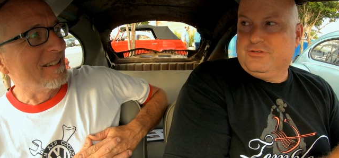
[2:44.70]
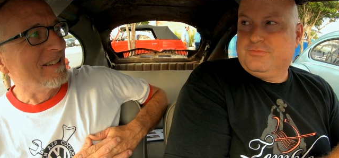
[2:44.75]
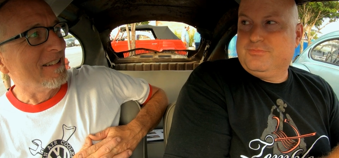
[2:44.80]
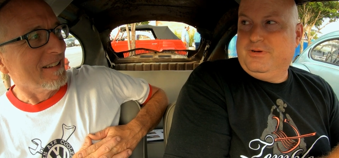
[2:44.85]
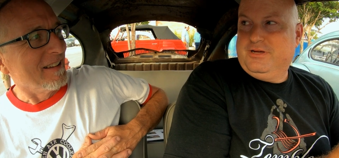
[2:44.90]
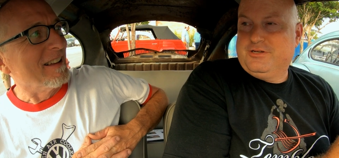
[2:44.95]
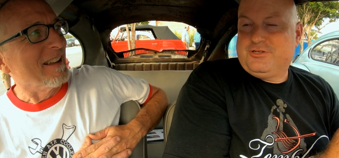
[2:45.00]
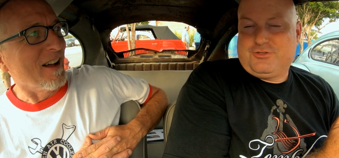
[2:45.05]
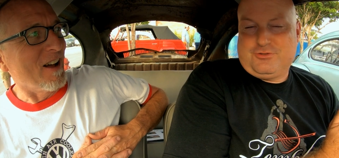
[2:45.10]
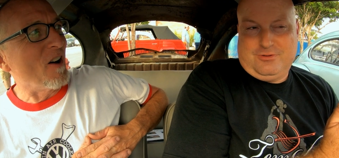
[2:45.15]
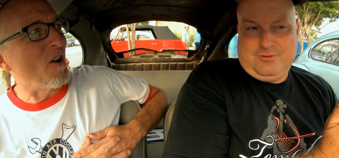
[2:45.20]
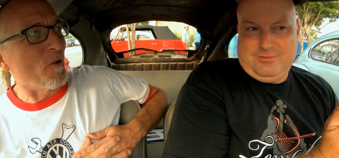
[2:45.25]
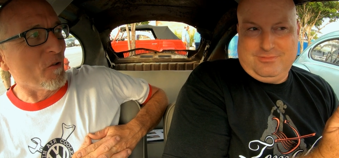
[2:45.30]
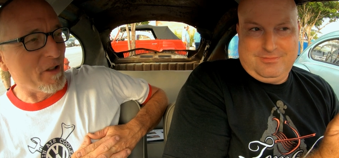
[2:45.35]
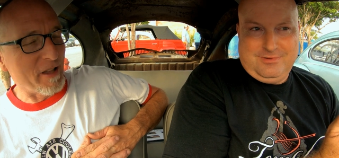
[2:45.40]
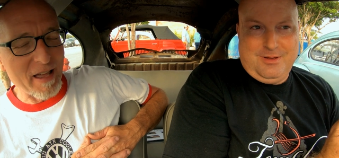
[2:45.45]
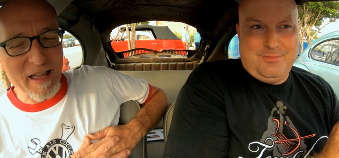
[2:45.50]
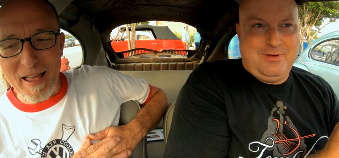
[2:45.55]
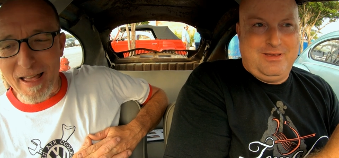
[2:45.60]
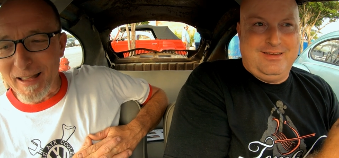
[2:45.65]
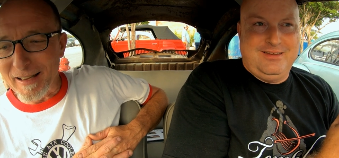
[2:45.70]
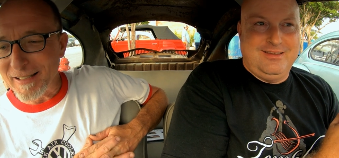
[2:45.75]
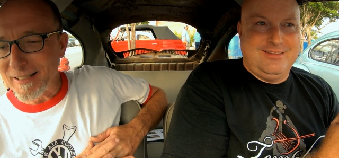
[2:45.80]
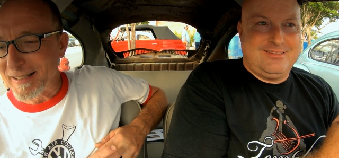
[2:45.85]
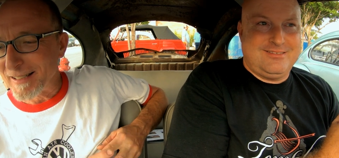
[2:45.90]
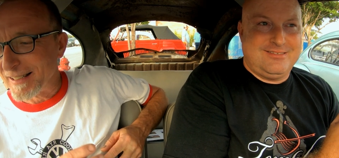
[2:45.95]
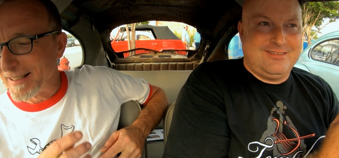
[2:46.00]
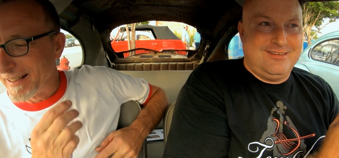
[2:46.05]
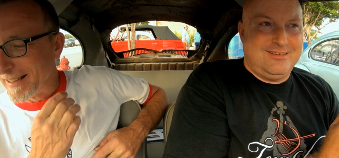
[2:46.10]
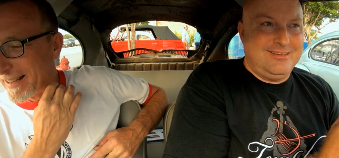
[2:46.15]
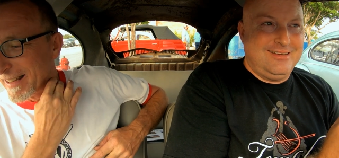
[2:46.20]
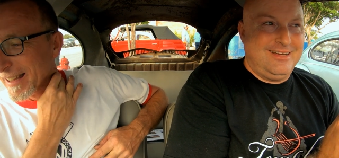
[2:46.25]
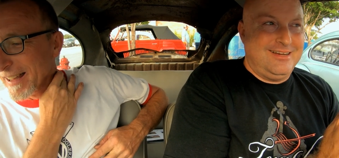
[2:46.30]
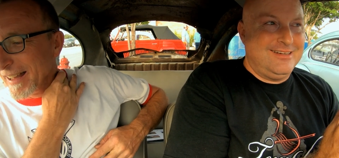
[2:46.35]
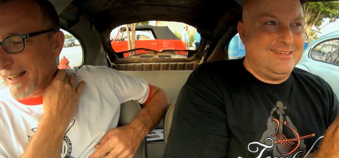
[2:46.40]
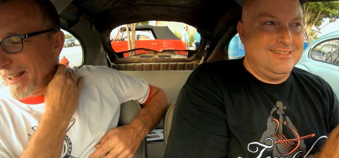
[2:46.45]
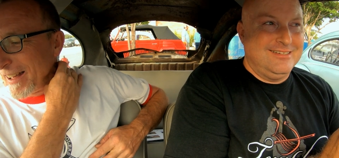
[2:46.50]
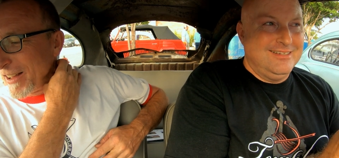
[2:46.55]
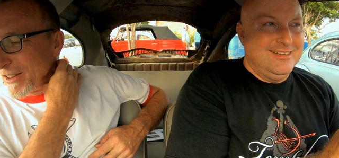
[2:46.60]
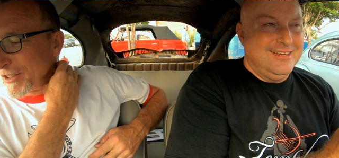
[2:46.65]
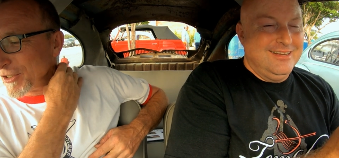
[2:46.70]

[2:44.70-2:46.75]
Speaker 1: special. Oh yes. I mean, it's uh, yeah.